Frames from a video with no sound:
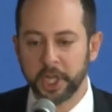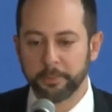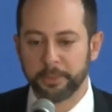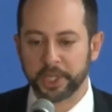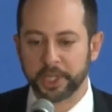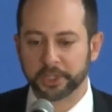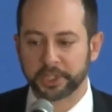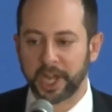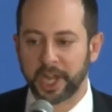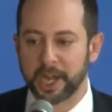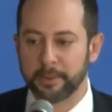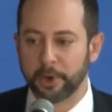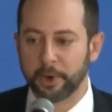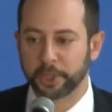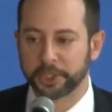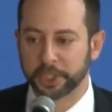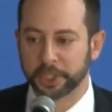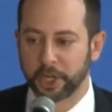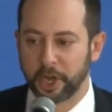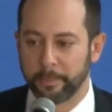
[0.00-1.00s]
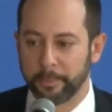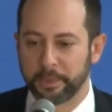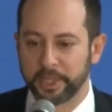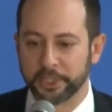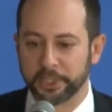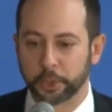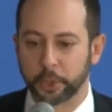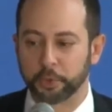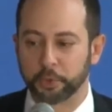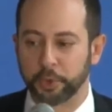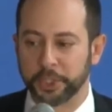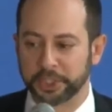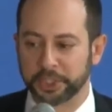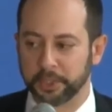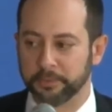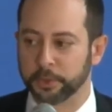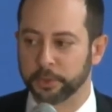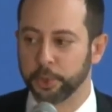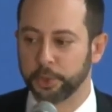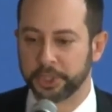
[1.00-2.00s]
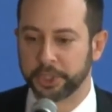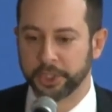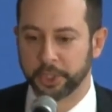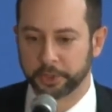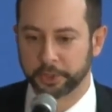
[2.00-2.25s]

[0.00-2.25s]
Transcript: Because high margin companies are at risk of losing